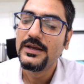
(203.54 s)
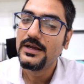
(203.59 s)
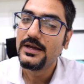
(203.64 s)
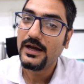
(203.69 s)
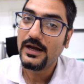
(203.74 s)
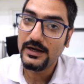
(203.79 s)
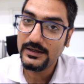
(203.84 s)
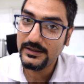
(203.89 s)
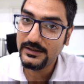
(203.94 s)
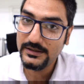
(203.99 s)

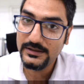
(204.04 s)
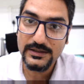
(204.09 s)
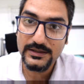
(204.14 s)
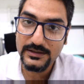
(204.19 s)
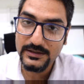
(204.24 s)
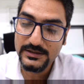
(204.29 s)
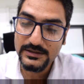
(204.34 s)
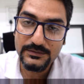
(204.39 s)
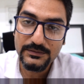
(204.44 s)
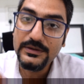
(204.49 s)
Until
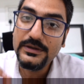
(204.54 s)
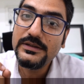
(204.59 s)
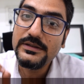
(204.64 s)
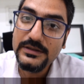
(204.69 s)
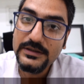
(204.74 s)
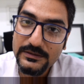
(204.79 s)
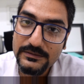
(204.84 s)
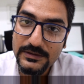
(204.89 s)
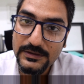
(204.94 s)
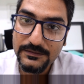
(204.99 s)
unless we
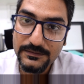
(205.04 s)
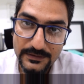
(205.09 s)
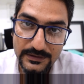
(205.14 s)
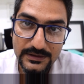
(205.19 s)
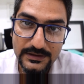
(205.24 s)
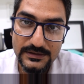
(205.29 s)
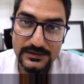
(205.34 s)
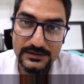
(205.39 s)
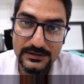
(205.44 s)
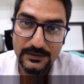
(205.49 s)
receive the
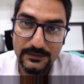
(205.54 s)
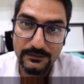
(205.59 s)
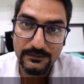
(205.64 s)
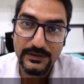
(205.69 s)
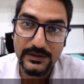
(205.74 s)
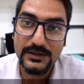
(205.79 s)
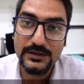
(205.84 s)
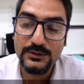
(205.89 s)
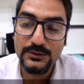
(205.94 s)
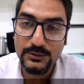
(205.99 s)
fees,
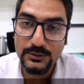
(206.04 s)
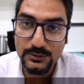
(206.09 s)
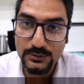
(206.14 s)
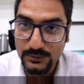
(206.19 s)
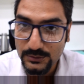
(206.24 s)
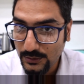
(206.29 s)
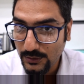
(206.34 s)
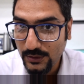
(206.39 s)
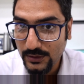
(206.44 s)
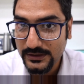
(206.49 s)
we
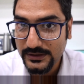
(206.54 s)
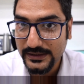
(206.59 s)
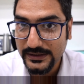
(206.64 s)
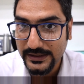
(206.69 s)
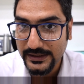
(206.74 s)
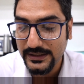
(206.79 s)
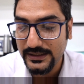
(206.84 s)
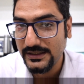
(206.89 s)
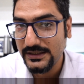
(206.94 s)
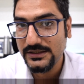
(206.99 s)
do not
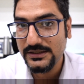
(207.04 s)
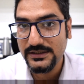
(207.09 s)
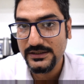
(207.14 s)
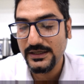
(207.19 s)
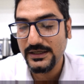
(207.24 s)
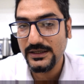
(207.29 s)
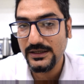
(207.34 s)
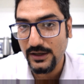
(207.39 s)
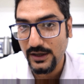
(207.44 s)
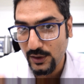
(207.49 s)

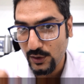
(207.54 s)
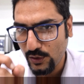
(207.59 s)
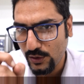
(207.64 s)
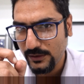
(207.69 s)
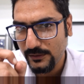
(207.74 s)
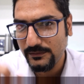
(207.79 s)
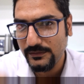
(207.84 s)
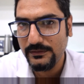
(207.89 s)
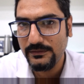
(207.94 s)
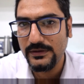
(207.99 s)
initiate,
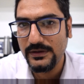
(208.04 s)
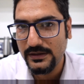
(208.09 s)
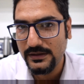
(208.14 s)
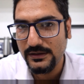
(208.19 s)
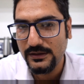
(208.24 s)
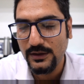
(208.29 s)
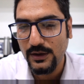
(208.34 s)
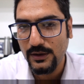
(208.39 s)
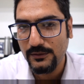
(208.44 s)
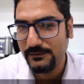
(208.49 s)
or
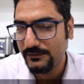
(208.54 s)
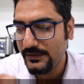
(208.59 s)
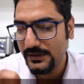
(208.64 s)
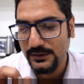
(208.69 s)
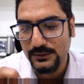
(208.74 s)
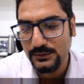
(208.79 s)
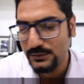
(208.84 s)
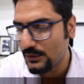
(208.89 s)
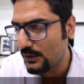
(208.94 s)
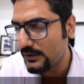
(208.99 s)
we
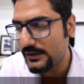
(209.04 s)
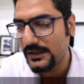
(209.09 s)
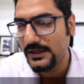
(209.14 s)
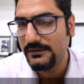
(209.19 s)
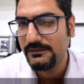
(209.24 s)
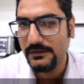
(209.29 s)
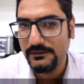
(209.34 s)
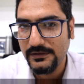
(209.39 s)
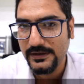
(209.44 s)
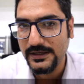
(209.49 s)
do not
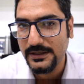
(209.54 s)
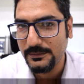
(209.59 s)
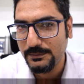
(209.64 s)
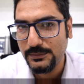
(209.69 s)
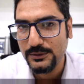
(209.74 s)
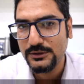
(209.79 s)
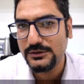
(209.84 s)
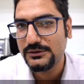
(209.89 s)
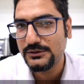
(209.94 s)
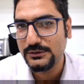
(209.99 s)
give our
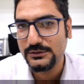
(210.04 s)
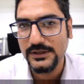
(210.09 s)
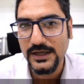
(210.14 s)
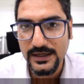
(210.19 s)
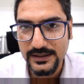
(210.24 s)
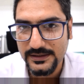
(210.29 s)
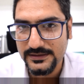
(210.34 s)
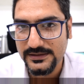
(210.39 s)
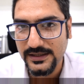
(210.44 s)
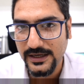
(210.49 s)
inputs to
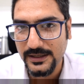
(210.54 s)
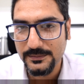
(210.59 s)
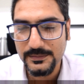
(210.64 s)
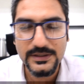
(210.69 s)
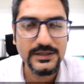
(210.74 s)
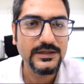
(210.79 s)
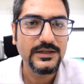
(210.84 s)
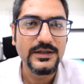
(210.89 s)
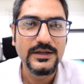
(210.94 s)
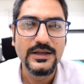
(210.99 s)
that
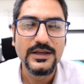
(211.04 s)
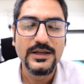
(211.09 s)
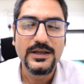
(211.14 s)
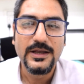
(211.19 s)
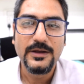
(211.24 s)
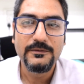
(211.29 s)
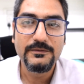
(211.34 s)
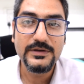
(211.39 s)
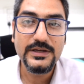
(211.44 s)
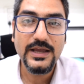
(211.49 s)
assignment.
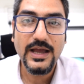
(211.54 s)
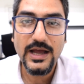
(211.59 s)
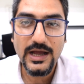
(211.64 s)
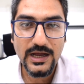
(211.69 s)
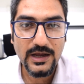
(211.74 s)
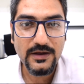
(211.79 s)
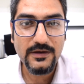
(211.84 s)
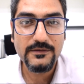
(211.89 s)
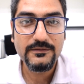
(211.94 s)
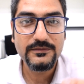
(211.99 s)
We
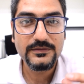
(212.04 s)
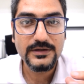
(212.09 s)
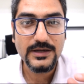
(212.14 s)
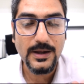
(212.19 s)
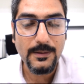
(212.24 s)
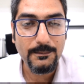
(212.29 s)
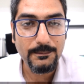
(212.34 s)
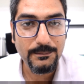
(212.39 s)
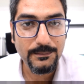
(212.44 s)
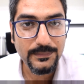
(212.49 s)
have
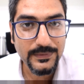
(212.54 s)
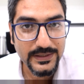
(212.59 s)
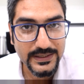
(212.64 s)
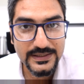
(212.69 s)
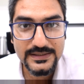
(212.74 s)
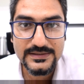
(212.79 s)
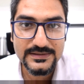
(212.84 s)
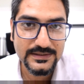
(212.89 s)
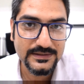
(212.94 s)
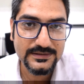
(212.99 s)

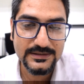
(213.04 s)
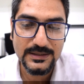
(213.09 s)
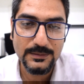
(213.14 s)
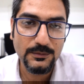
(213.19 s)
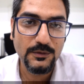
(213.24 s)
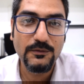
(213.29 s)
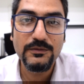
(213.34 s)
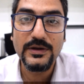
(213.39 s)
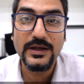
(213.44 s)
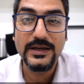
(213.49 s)
complete
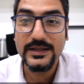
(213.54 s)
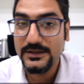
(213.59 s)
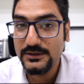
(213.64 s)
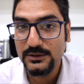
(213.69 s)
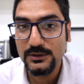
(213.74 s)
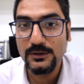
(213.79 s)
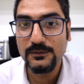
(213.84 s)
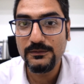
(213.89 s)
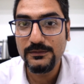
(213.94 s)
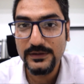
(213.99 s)
system of
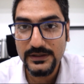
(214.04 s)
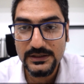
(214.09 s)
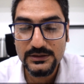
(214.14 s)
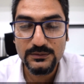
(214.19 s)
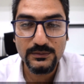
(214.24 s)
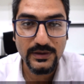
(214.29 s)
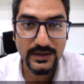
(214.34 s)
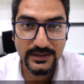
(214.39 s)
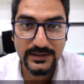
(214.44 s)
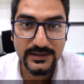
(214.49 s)
collection of fees
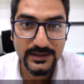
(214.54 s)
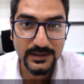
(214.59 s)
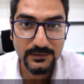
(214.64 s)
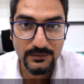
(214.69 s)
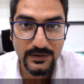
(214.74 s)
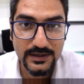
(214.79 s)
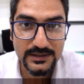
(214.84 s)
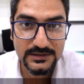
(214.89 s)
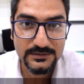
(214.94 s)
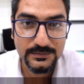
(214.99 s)
well in
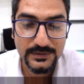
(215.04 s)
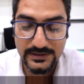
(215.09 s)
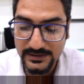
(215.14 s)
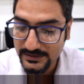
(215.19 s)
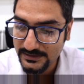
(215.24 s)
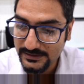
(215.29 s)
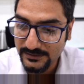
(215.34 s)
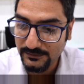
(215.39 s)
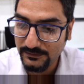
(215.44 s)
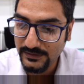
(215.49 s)
advance,
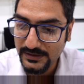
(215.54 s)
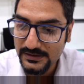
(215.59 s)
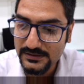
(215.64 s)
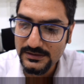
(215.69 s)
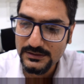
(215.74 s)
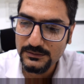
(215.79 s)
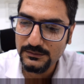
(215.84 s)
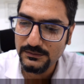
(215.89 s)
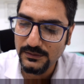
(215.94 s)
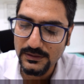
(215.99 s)
because fees
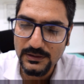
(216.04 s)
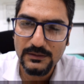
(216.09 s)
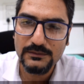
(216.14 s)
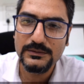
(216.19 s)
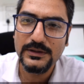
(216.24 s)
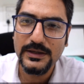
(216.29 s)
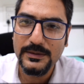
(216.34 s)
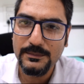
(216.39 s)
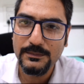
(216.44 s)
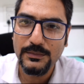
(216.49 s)
is one
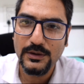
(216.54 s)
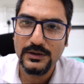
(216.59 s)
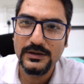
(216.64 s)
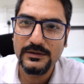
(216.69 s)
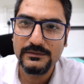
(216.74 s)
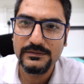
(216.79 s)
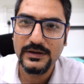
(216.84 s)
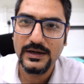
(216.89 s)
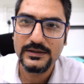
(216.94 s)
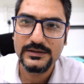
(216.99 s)
of the
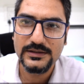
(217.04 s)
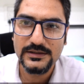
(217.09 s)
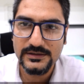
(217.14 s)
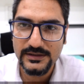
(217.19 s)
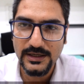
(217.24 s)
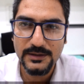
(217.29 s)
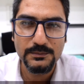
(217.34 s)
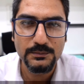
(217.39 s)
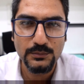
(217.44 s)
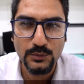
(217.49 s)
important factor
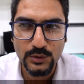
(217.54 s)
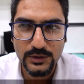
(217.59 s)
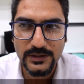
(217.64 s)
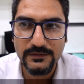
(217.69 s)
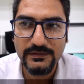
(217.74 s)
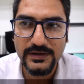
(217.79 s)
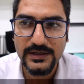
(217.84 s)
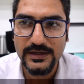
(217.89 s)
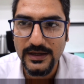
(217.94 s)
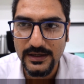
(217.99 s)
that
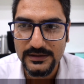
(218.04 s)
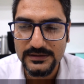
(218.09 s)
motivates